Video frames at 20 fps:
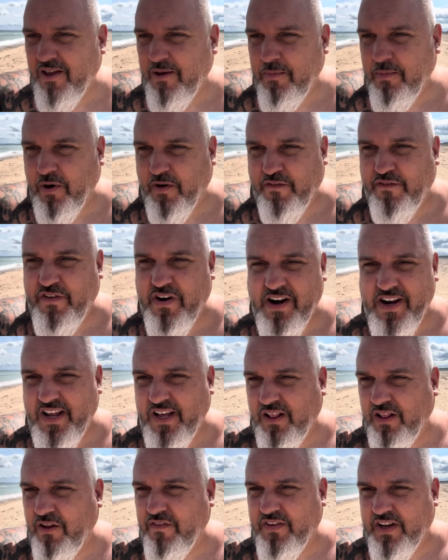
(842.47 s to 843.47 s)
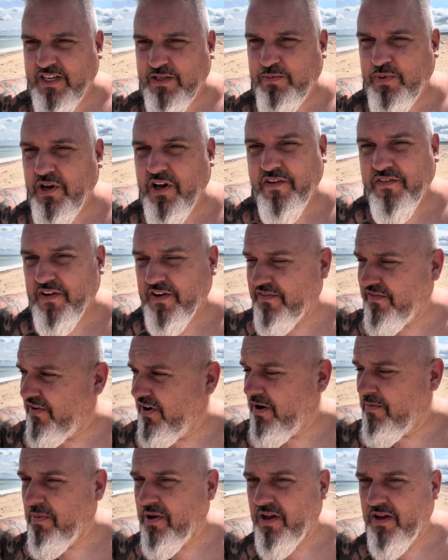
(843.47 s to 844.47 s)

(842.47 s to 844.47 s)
But Freddie will love it. It's perfect for him.